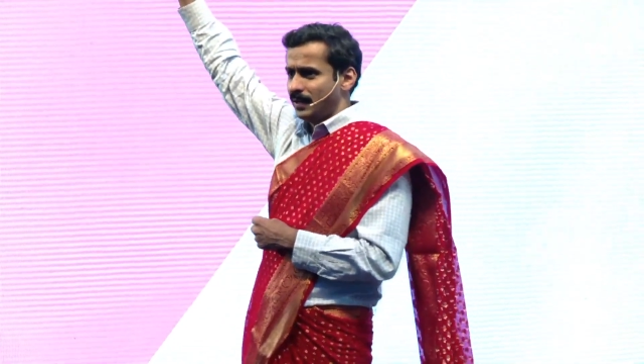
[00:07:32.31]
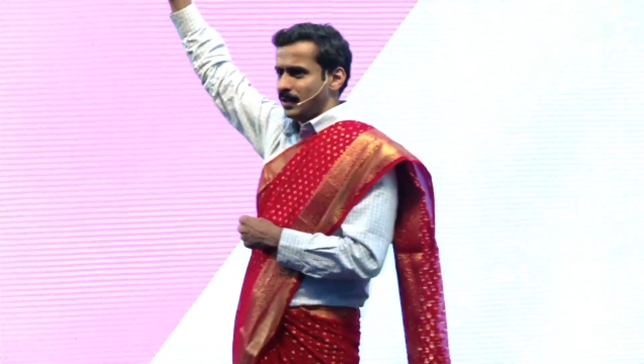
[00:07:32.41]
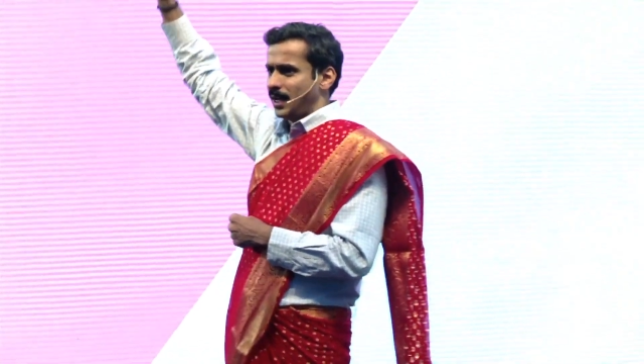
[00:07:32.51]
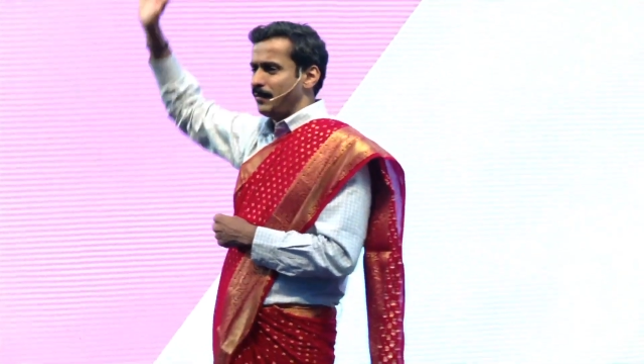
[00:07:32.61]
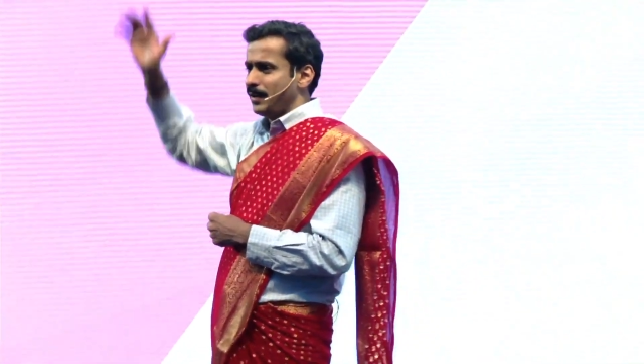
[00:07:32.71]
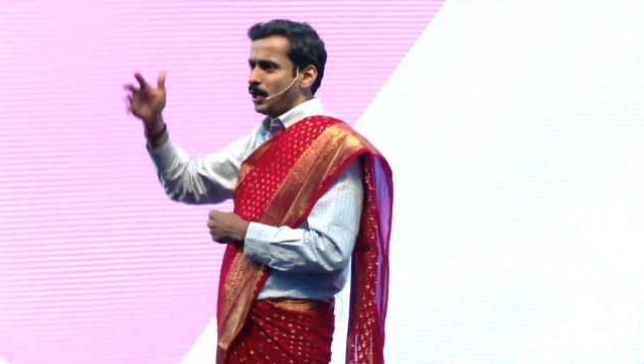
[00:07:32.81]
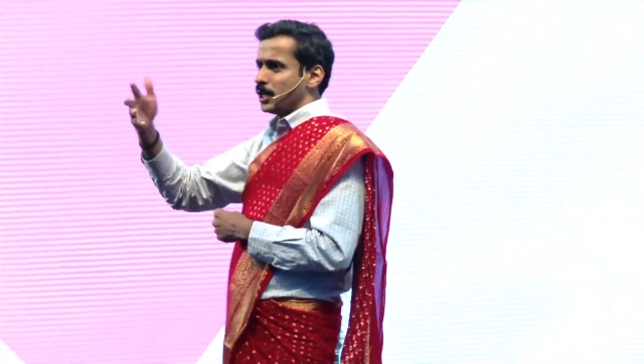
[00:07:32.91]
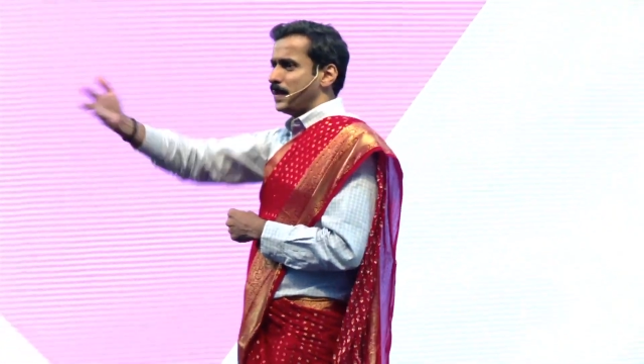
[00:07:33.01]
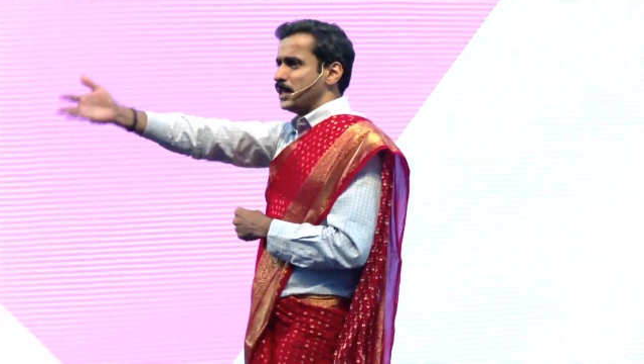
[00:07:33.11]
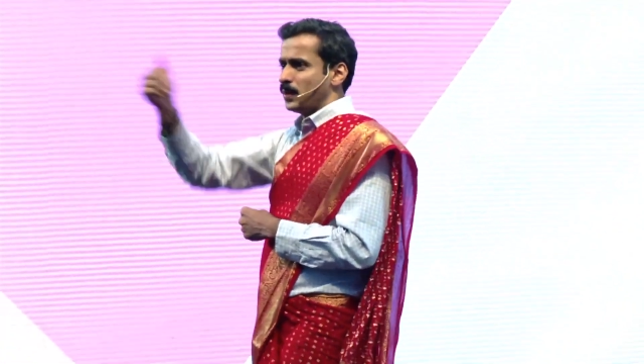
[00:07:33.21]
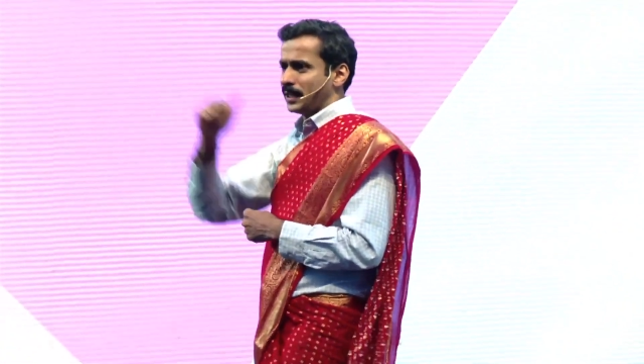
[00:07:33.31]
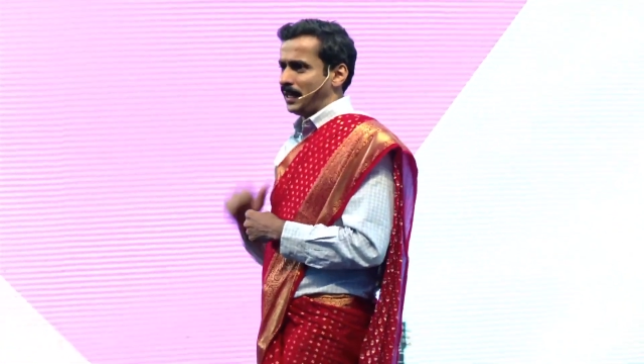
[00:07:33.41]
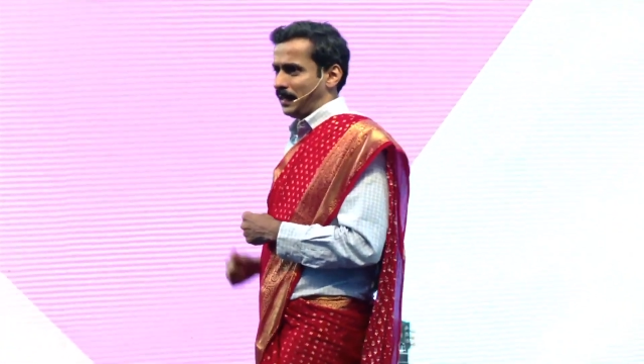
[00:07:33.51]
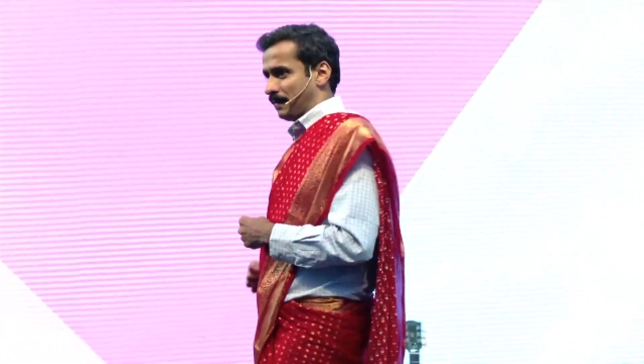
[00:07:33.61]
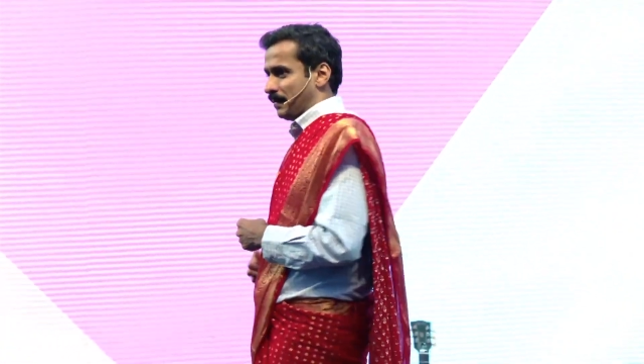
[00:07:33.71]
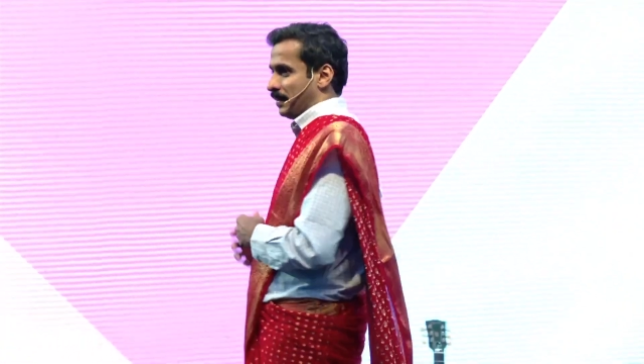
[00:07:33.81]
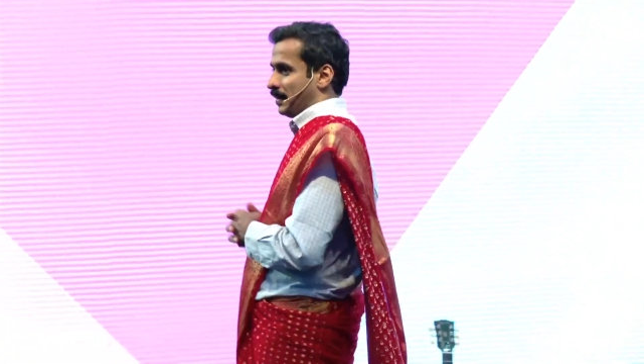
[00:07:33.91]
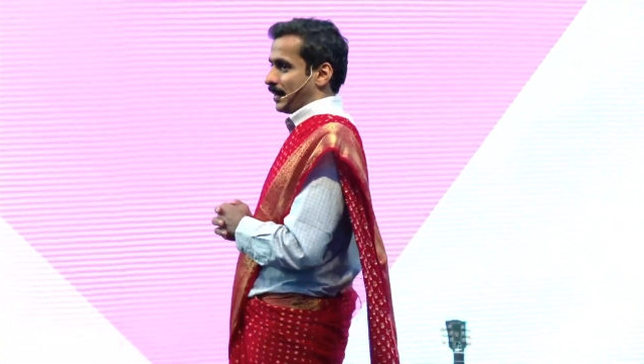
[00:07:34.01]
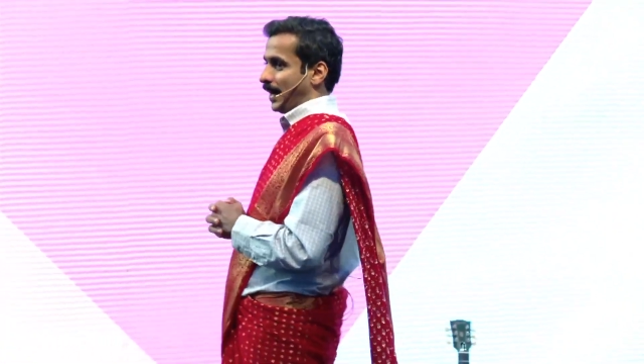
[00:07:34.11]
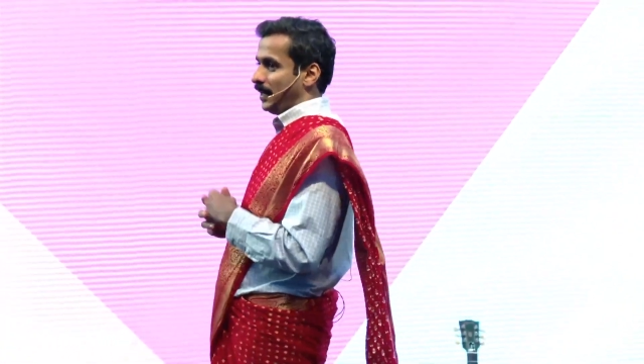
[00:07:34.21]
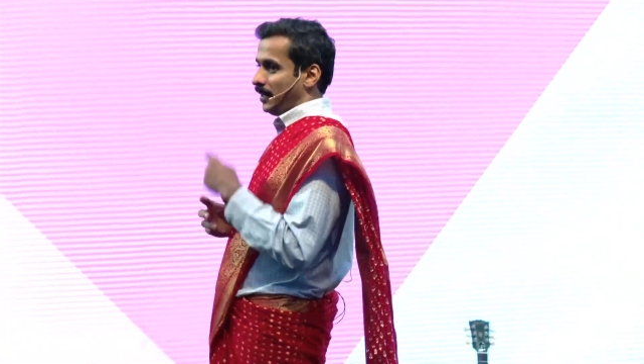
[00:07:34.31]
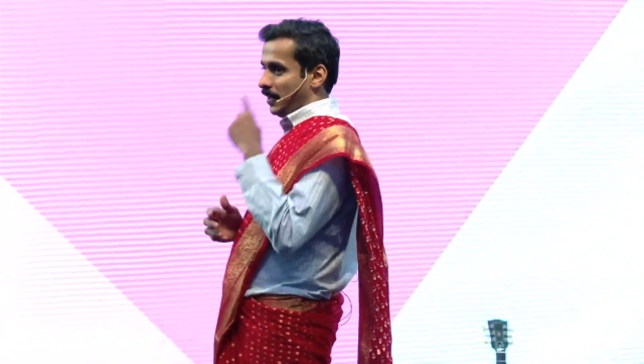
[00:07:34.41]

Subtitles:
Anyway, your husband is working, right?